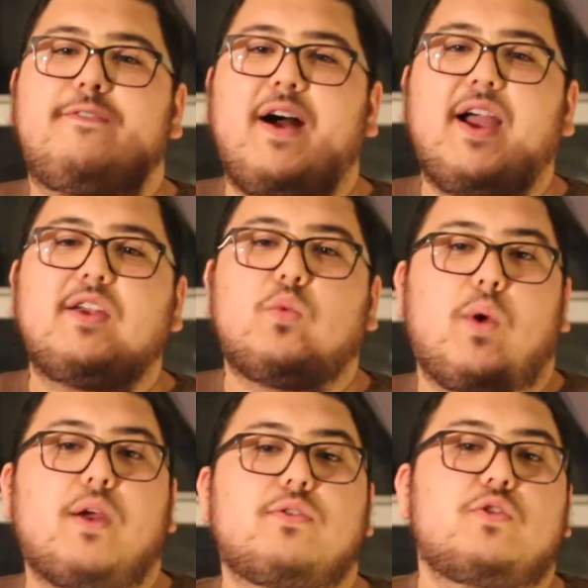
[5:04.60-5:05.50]
find
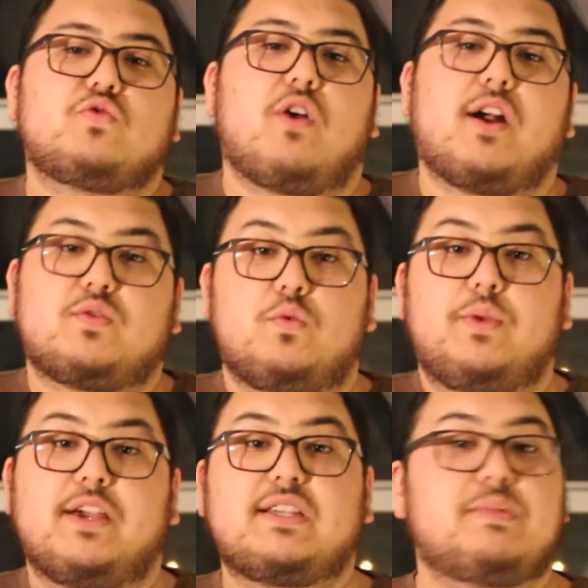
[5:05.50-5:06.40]
where those rocks will
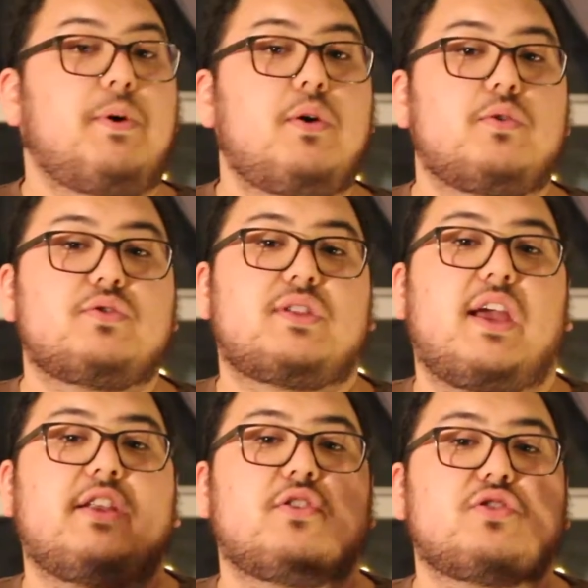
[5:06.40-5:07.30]
be exposed,
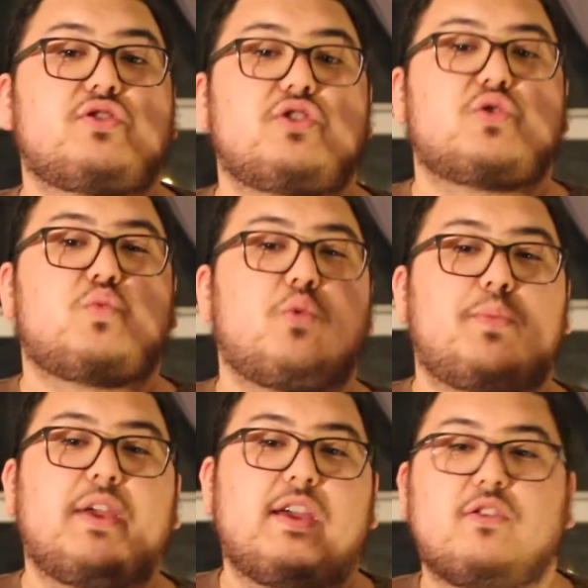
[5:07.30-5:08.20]
and your search
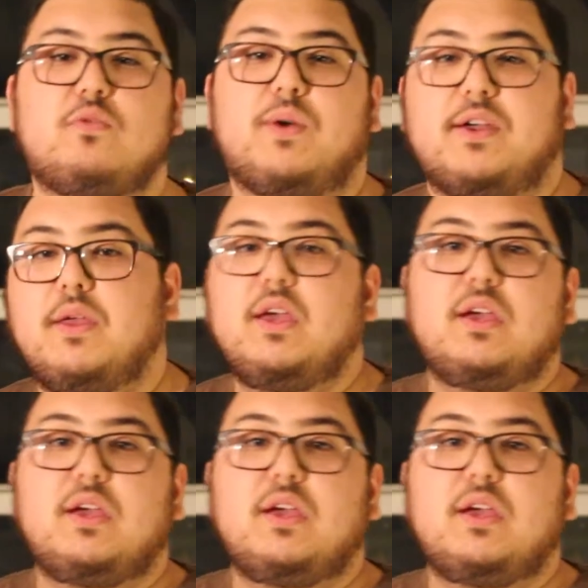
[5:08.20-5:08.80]
won't be hindered by